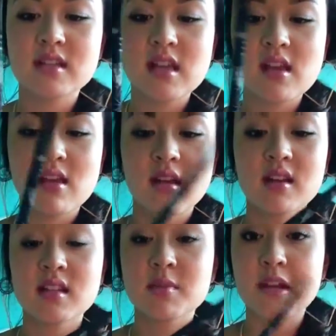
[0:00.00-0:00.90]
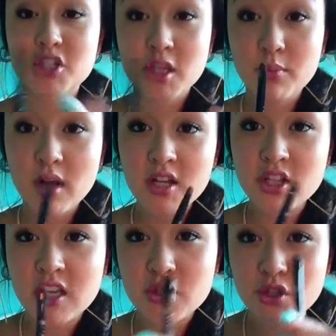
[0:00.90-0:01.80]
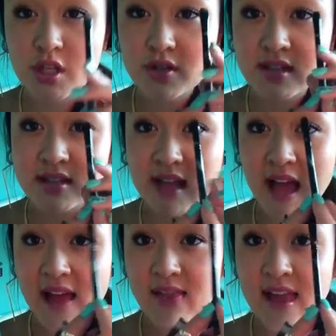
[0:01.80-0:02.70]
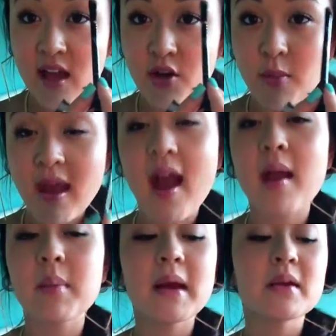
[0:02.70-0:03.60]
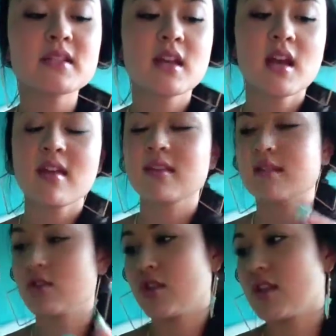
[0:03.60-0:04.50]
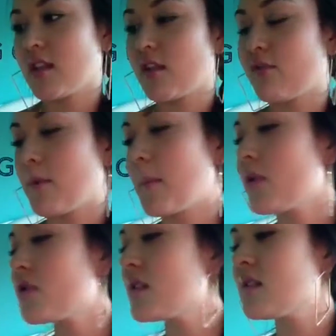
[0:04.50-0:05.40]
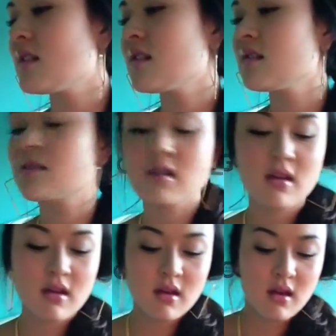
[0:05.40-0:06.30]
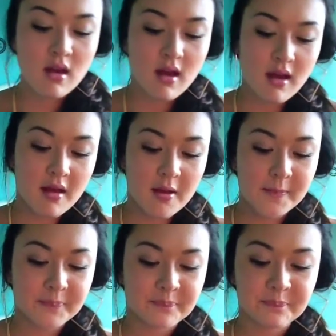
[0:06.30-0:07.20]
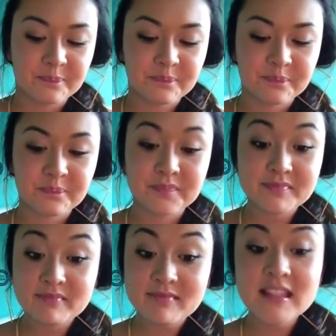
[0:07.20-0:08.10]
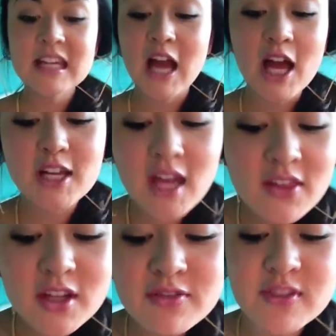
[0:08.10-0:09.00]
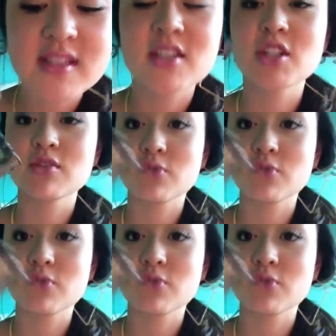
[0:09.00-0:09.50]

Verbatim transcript: D smudging brush. I usually use this to highlight under my eyebrows. This is just in there for emergencies. Um, Another physician's